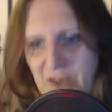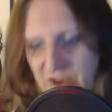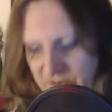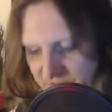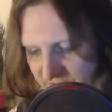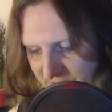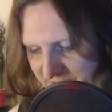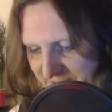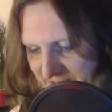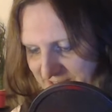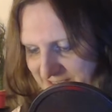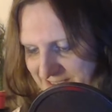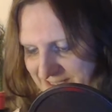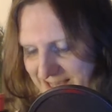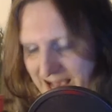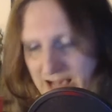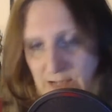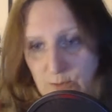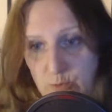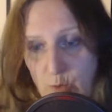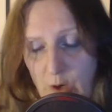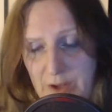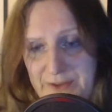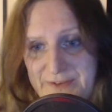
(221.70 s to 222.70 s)
So this
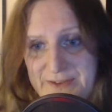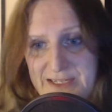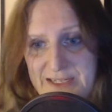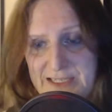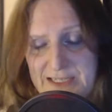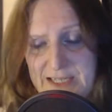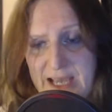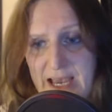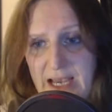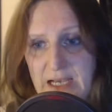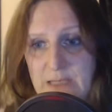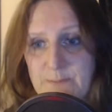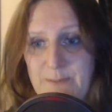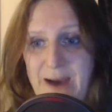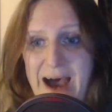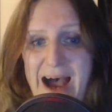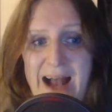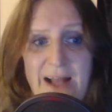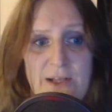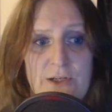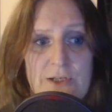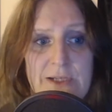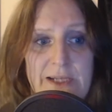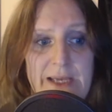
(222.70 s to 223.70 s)
says 1 to 6, but
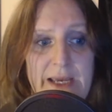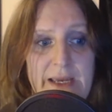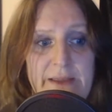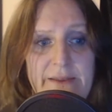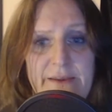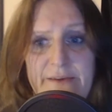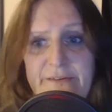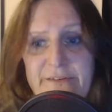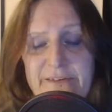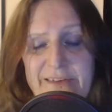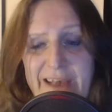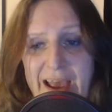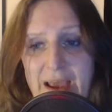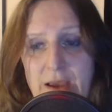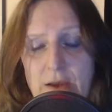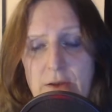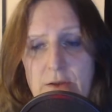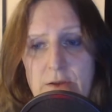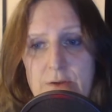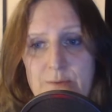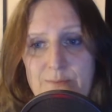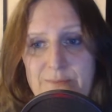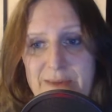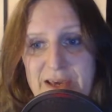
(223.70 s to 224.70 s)
actually in the
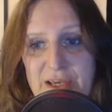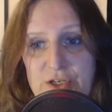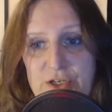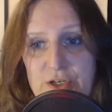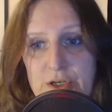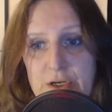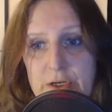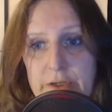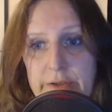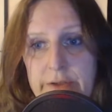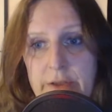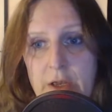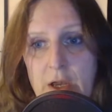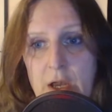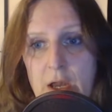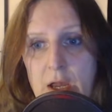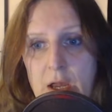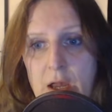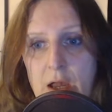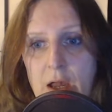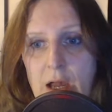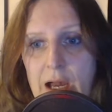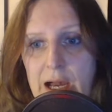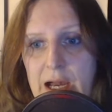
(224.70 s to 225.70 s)
second mission,
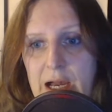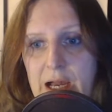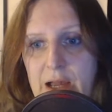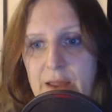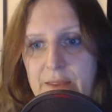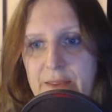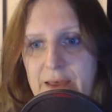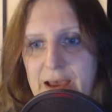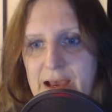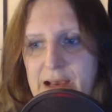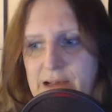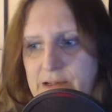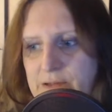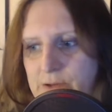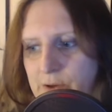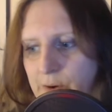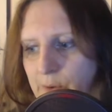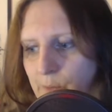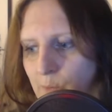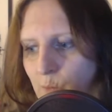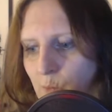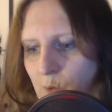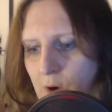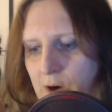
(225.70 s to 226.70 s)
there's
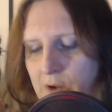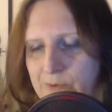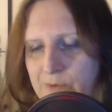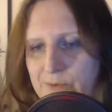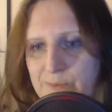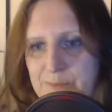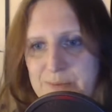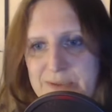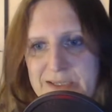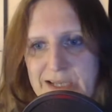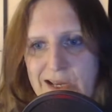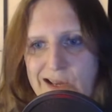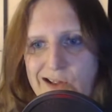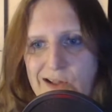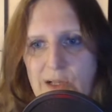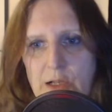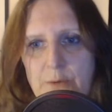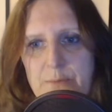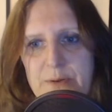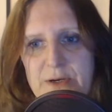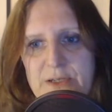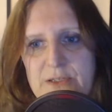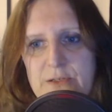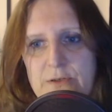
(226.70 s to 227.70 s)
one
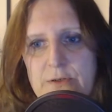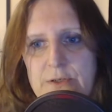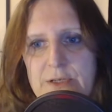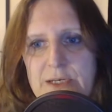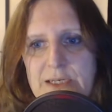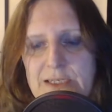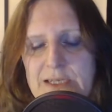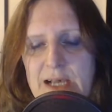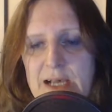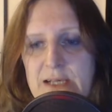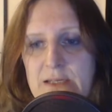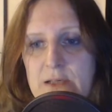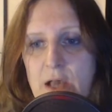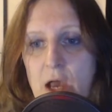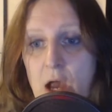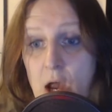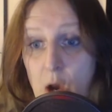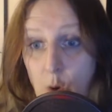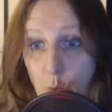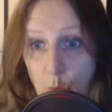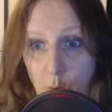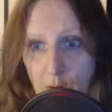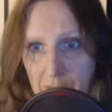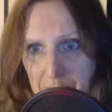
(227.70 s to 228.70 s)
particular puzzle that says
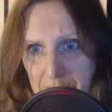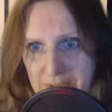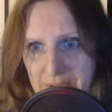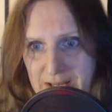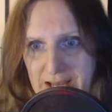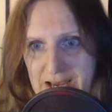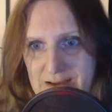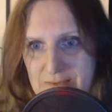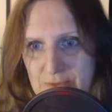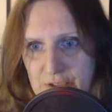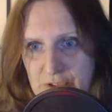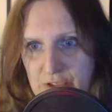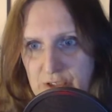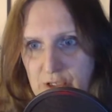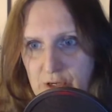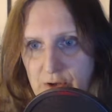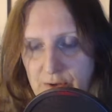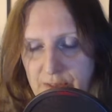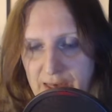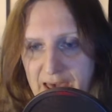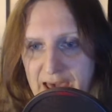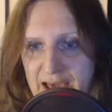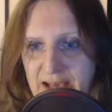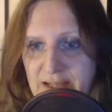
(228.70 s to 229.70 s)
one player must
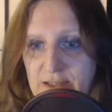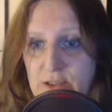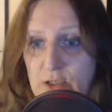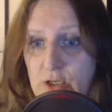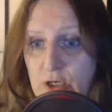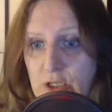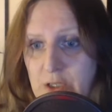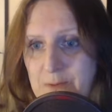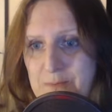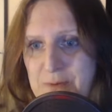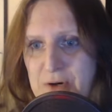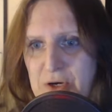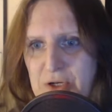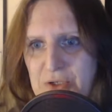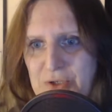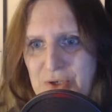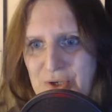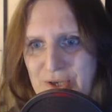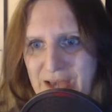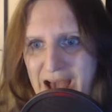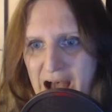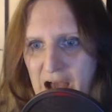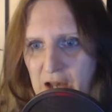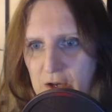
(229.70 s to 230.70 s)
do this, the other
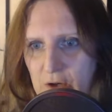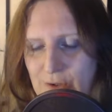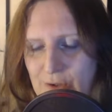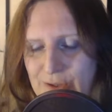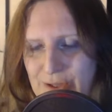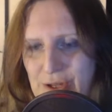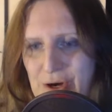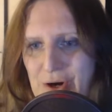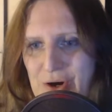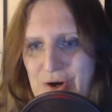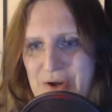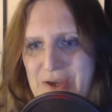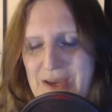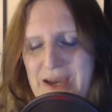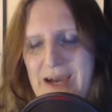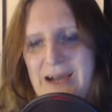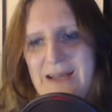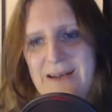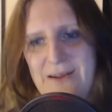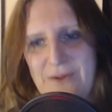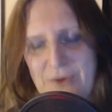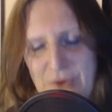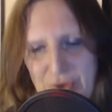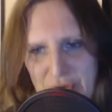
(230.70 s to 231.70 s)
person cannot look,
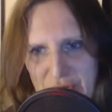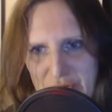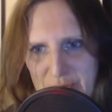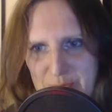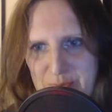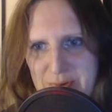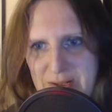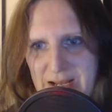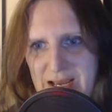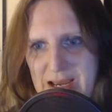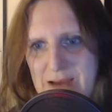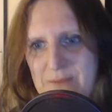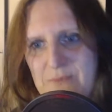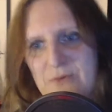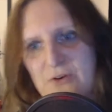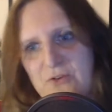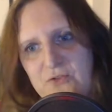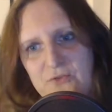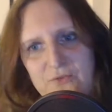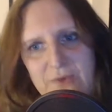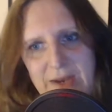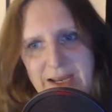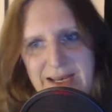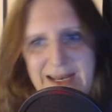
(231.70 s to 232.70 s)
and another player
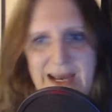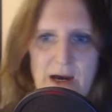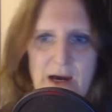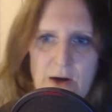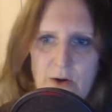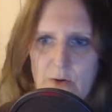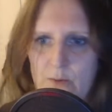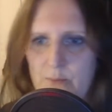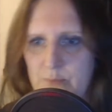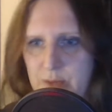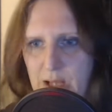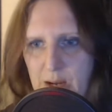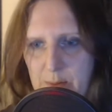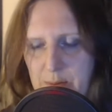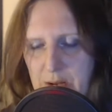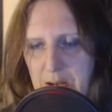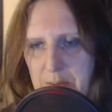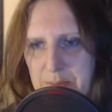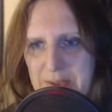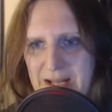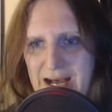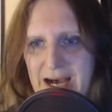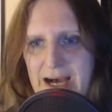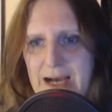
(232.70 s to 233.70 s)
must read out blah
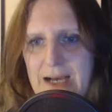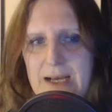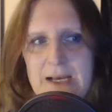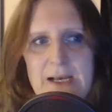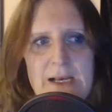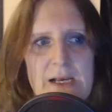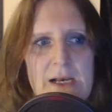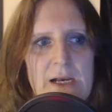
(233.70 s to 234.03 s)
blah blah.